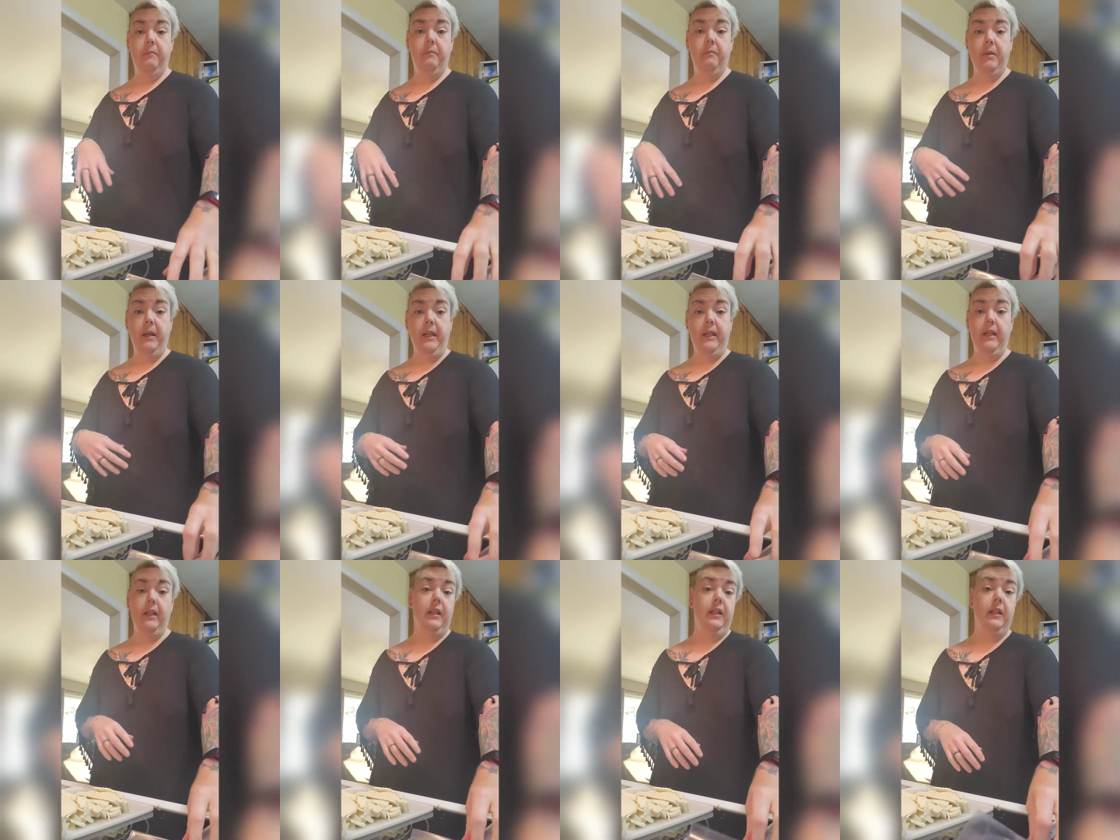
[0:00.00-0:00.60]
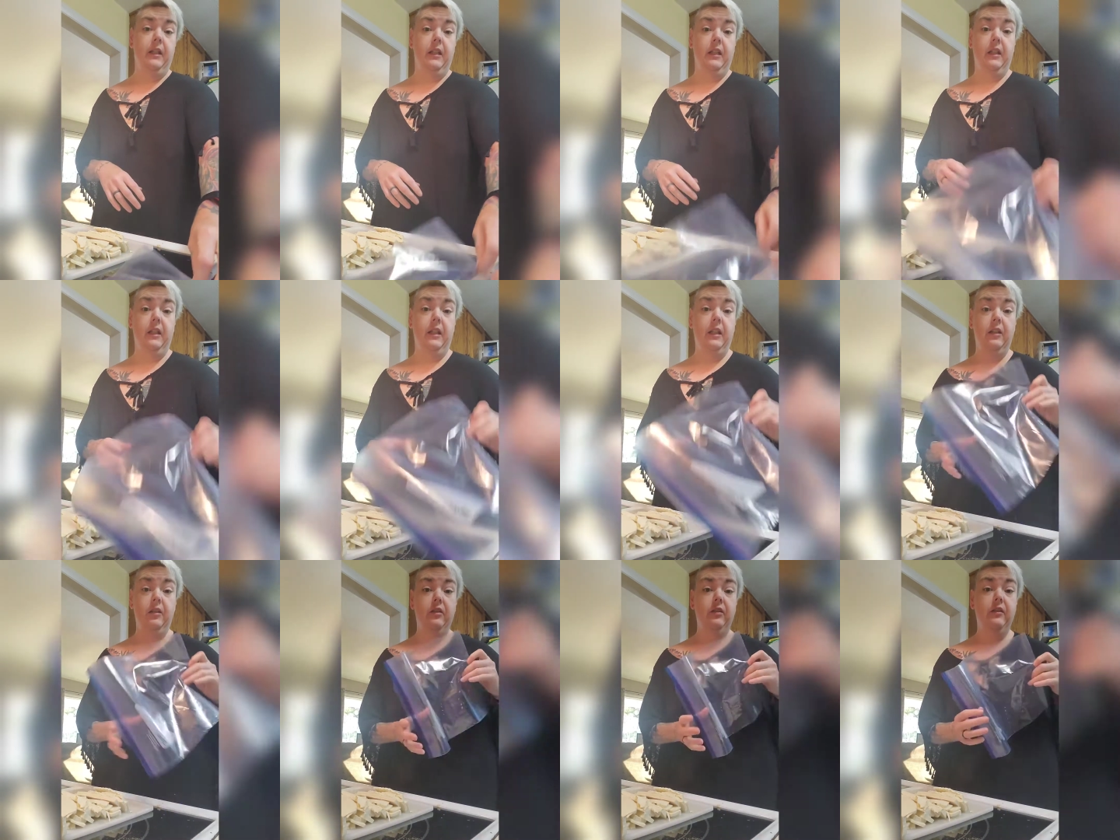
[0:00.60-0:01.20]
bake it,
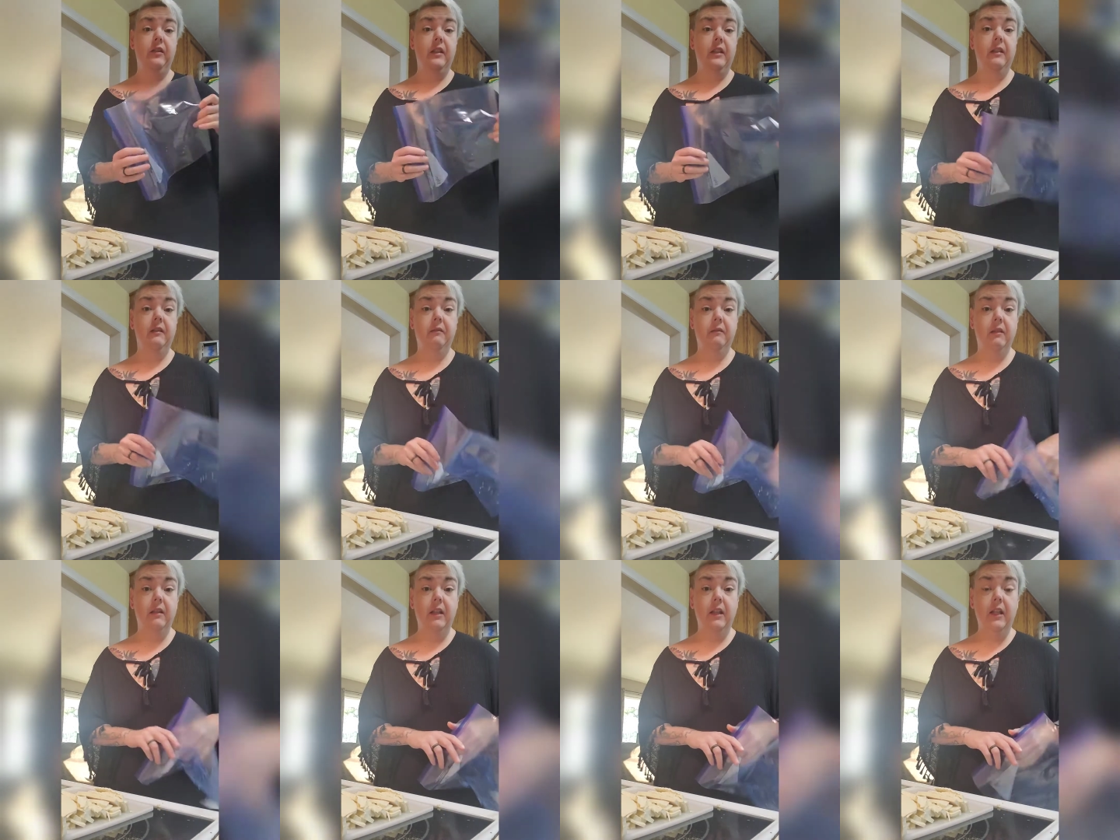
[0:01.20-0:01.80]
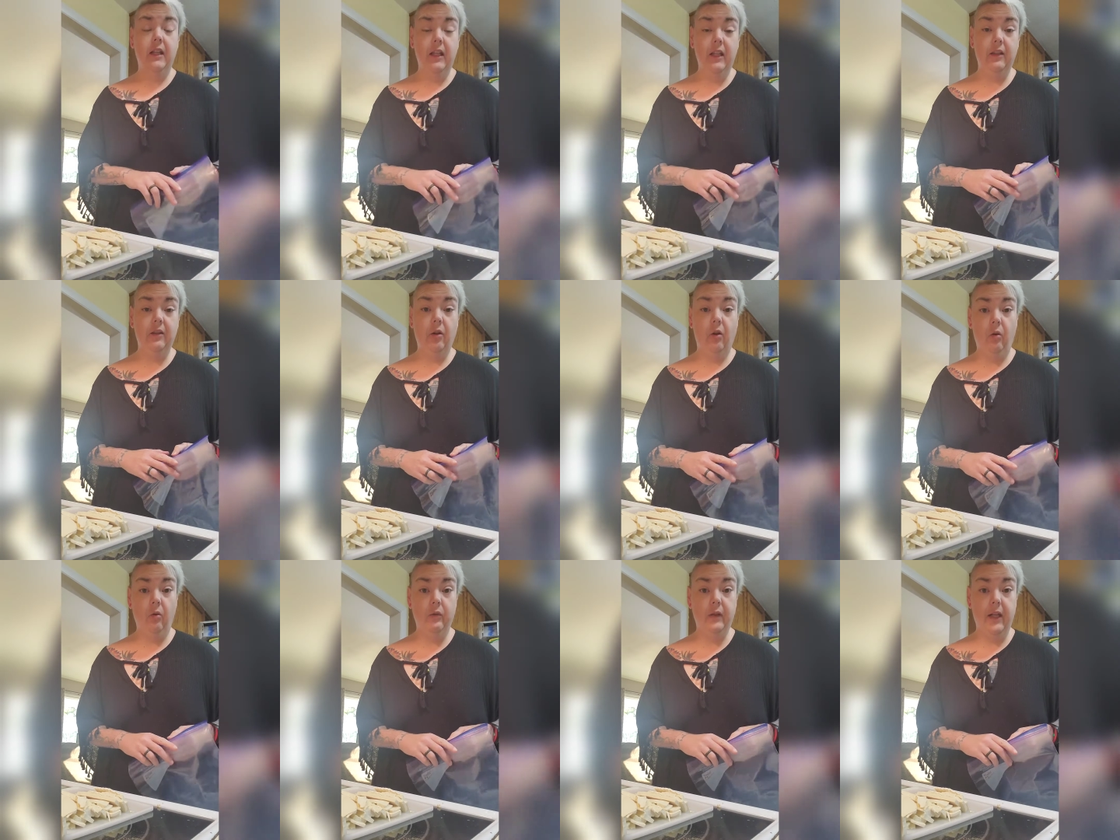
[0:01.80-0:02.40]
and just eat the
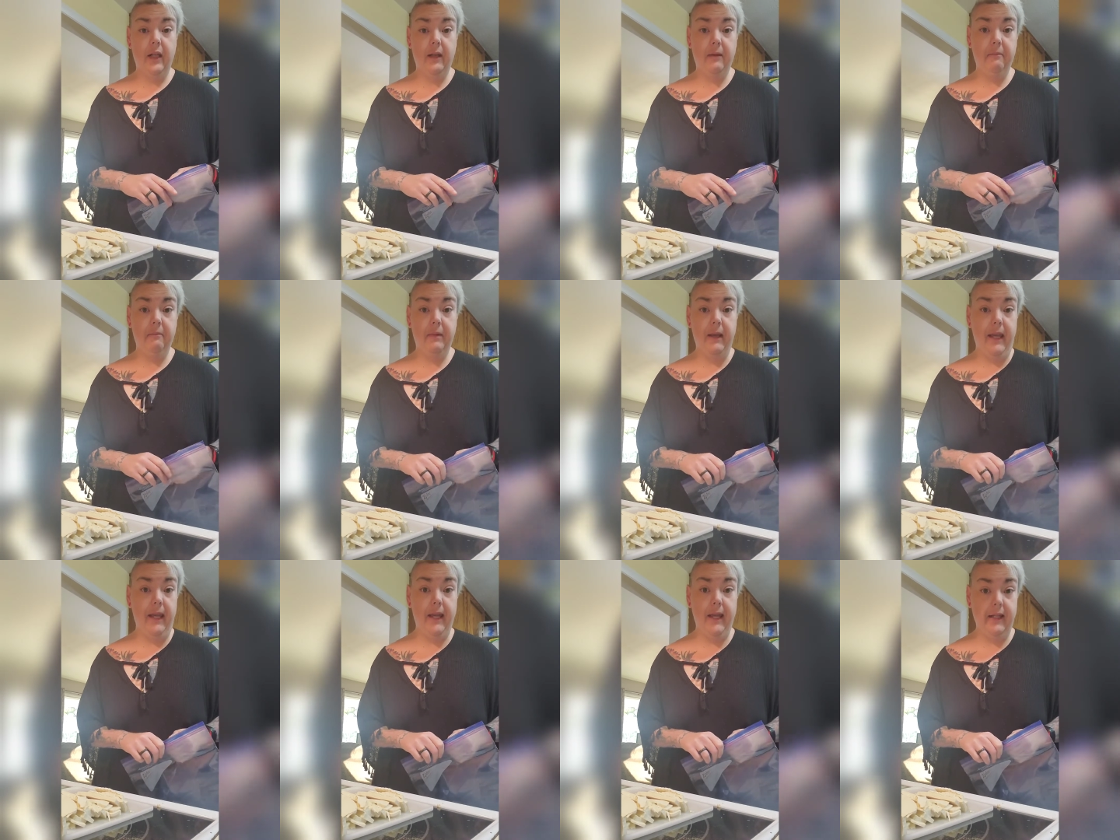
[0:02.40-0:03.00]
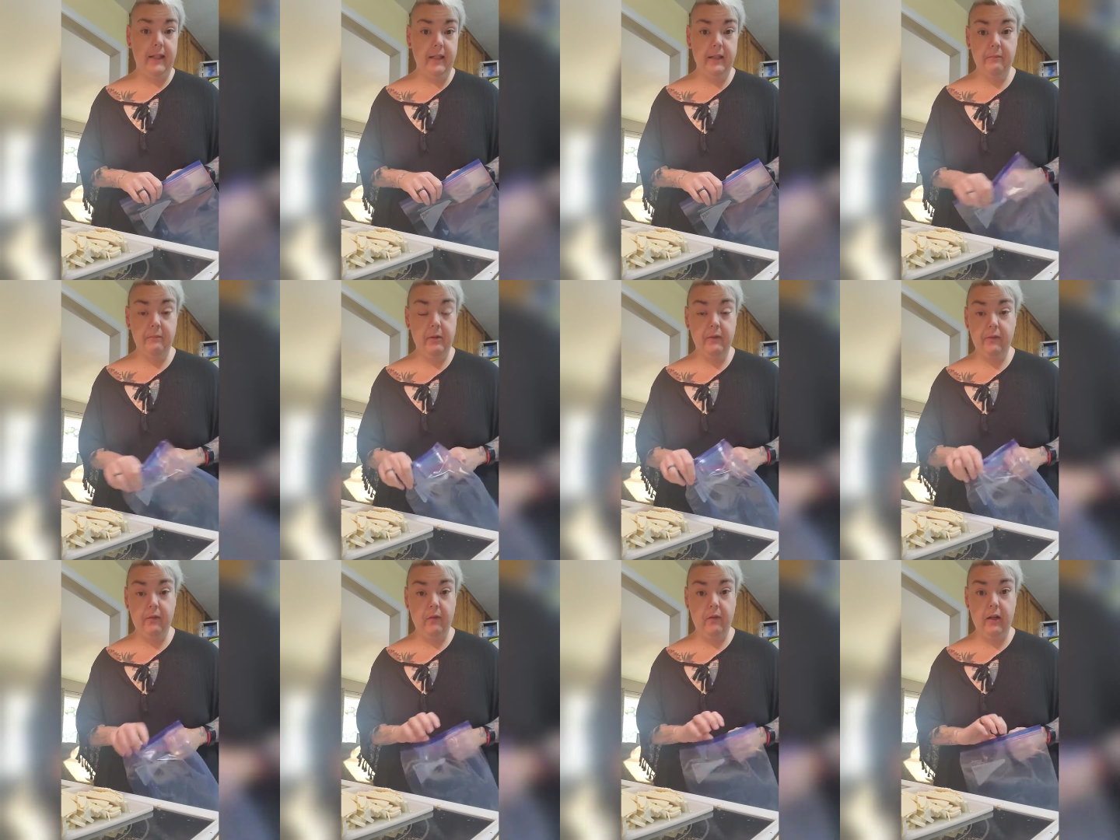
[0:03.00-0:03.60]
whole damn pan
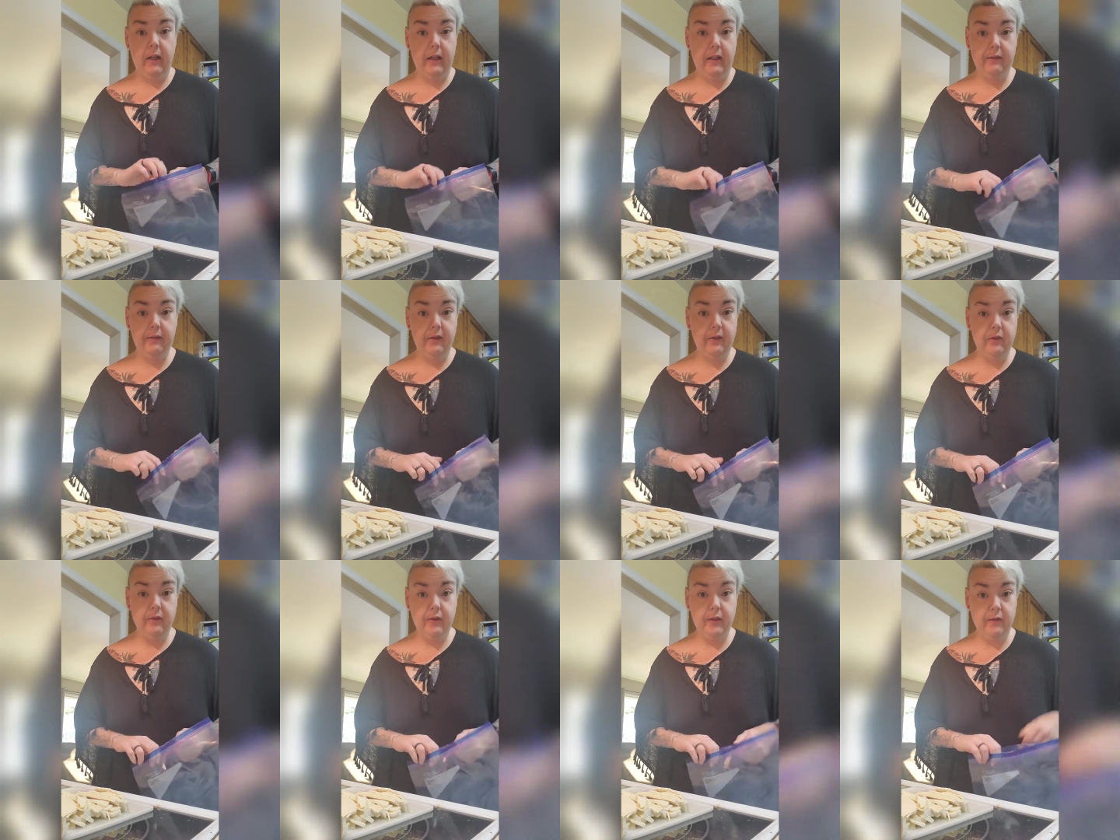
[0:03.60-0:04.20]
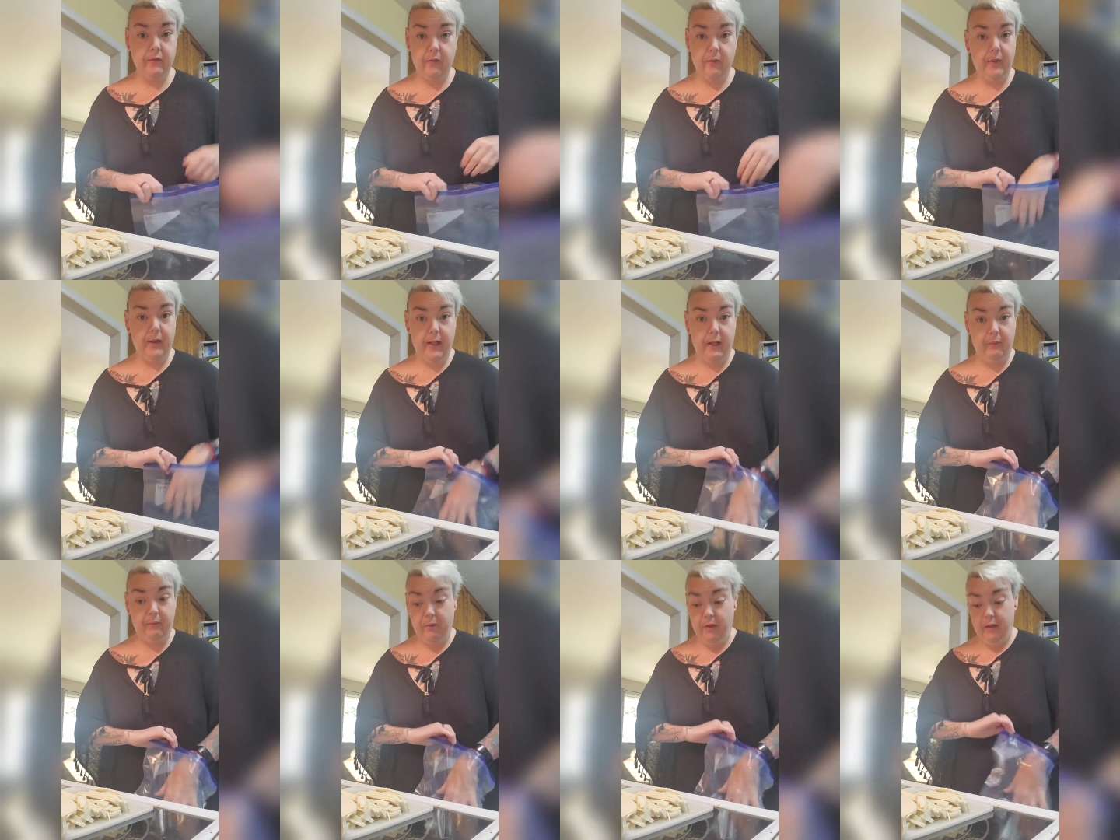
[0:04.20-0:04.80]
before I even use it for what
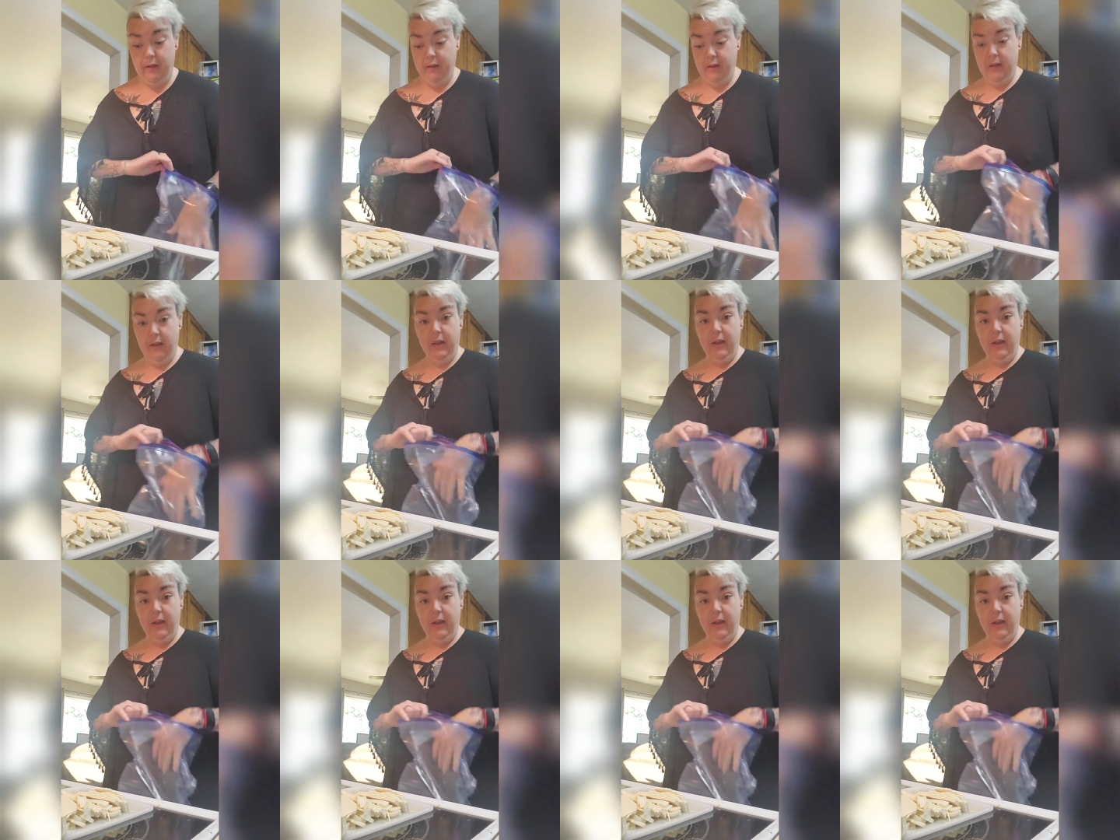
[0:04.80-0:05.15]
I want.